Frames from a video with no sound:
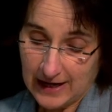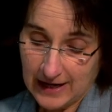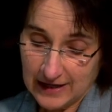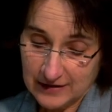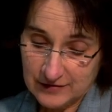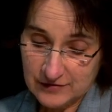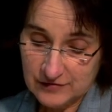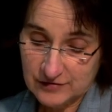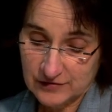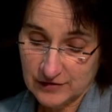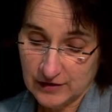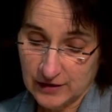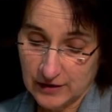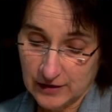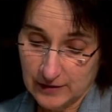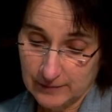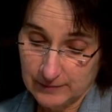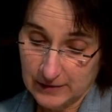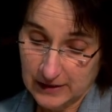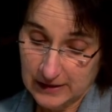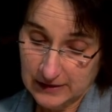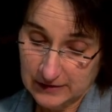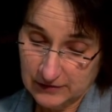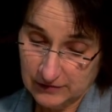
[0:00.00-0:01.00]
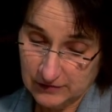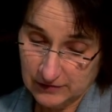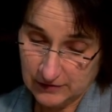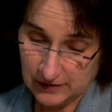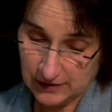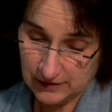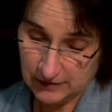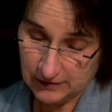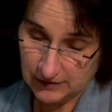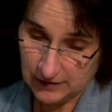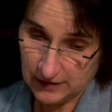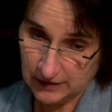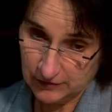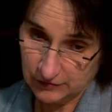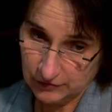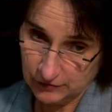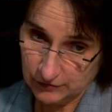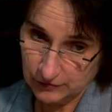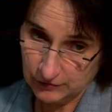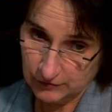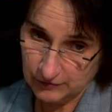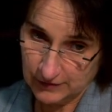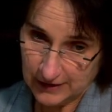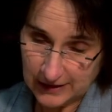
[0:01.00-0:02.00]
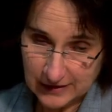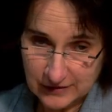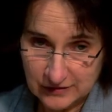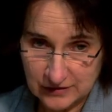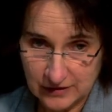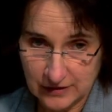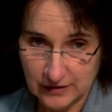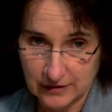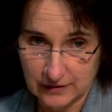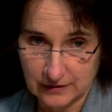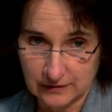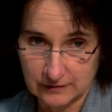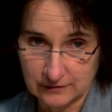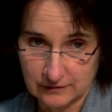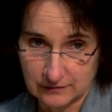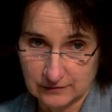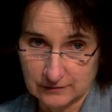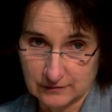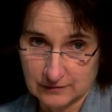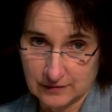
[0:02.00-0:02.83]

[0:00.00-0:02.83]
and in the sort of later